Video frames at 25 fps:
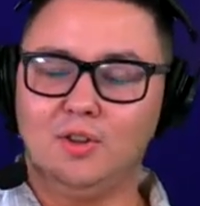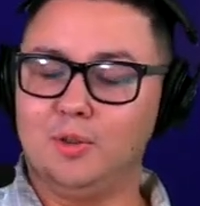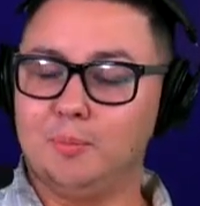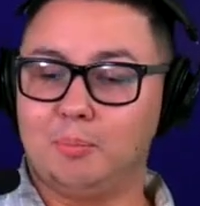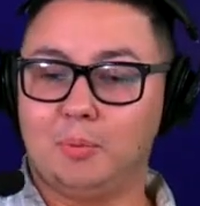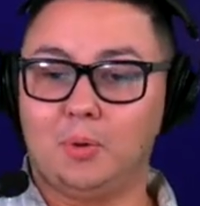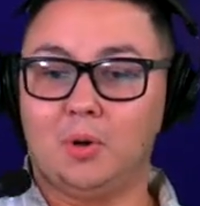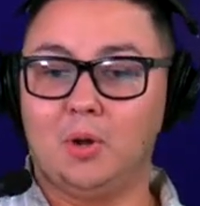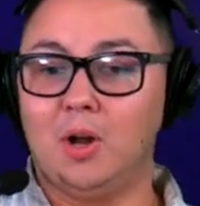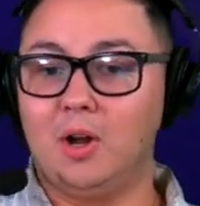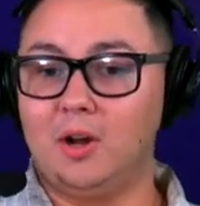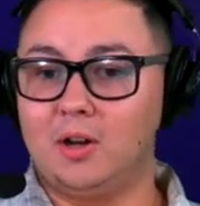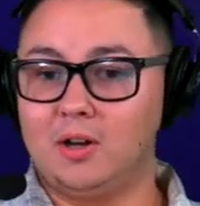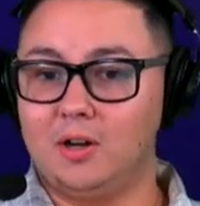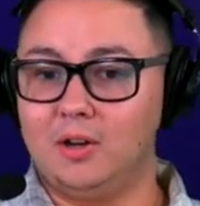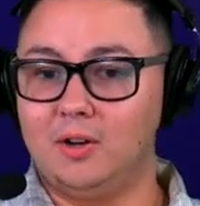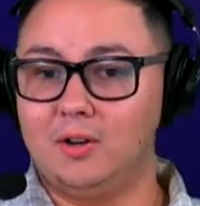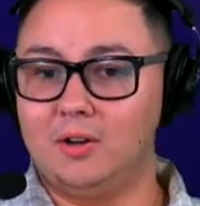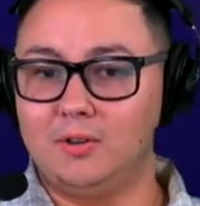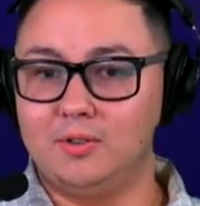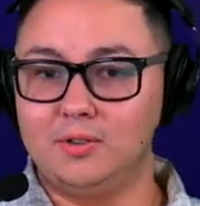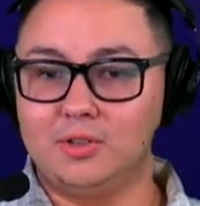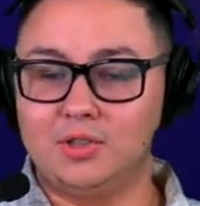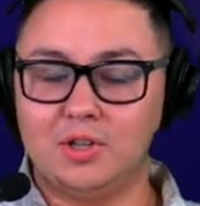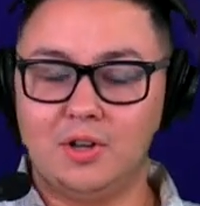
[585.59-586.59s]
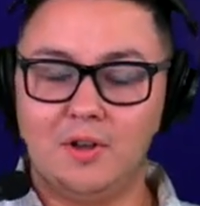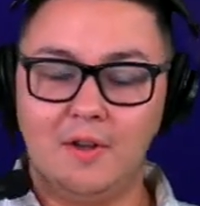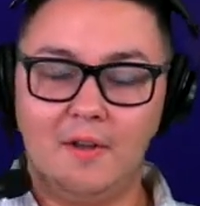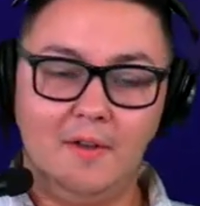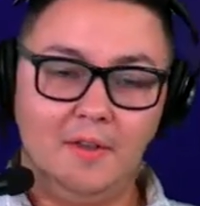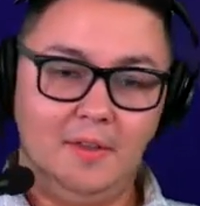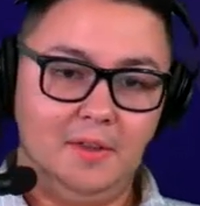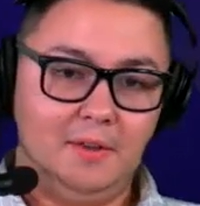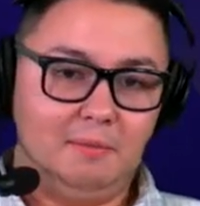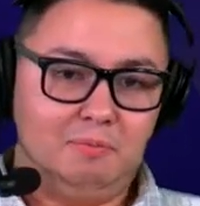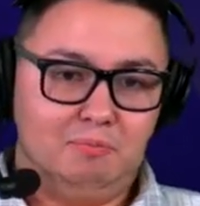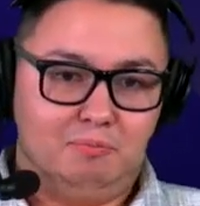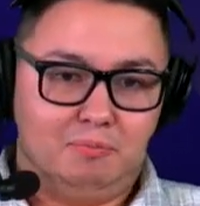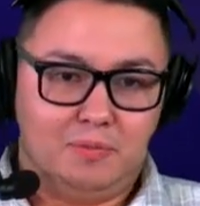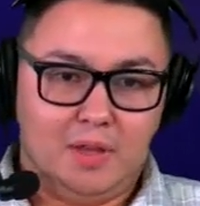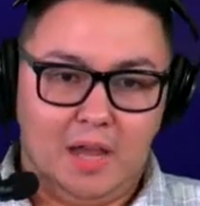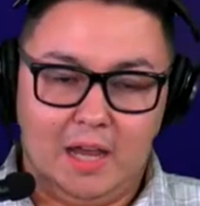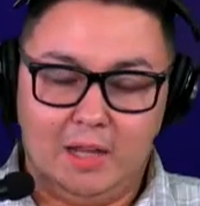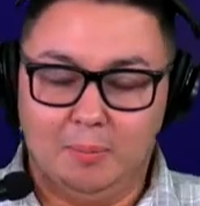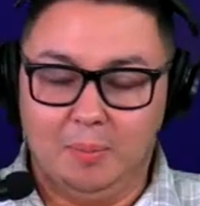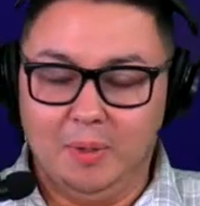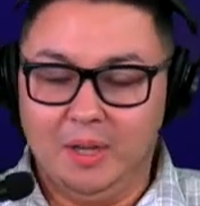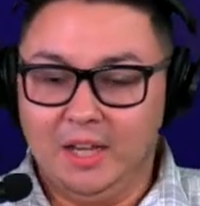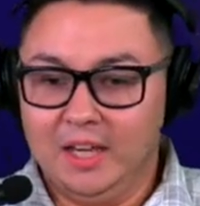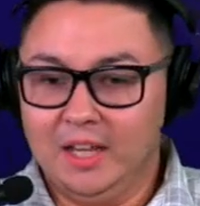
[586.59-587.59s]
The Broncos, at
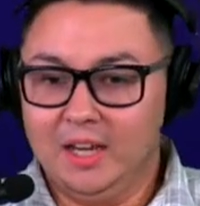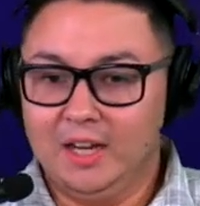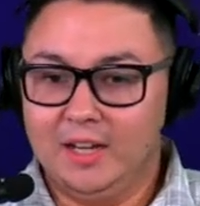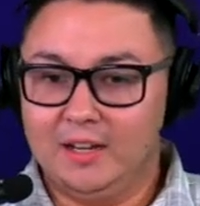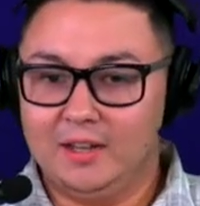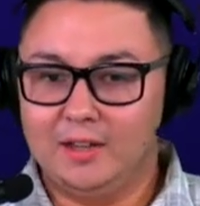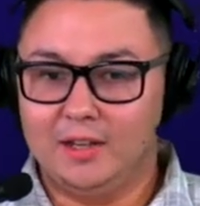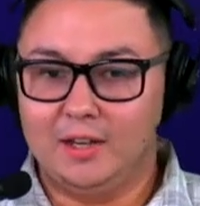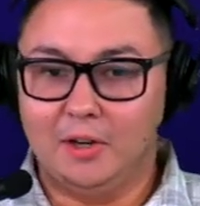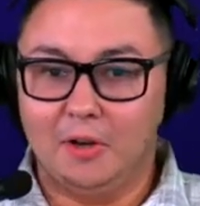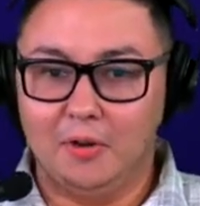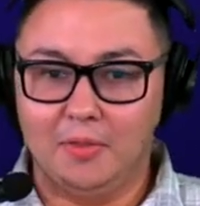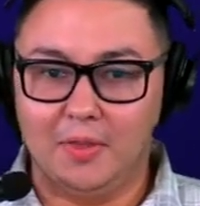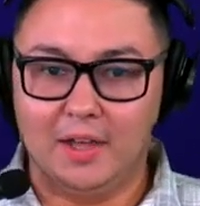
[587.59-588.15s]
the beginning of the year,